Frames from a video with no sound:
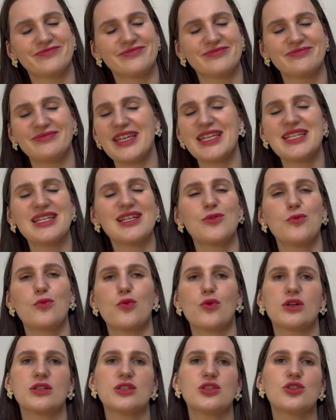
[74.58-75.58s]
didn't
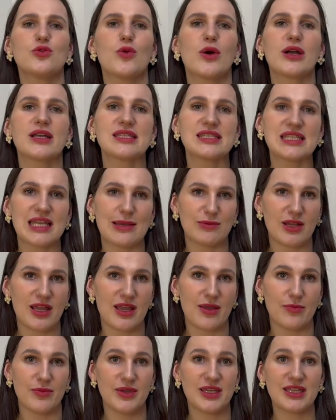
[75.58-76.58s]
want to accept
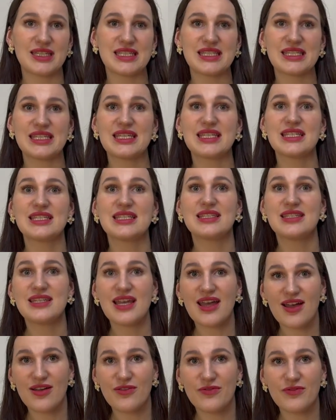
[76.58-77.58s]
him because he's
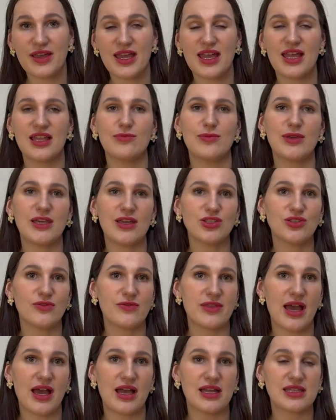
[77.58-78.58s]
deaf, and because of
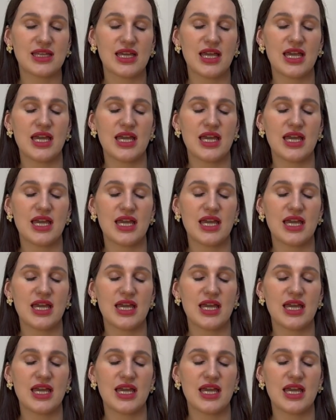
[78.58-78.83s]
that,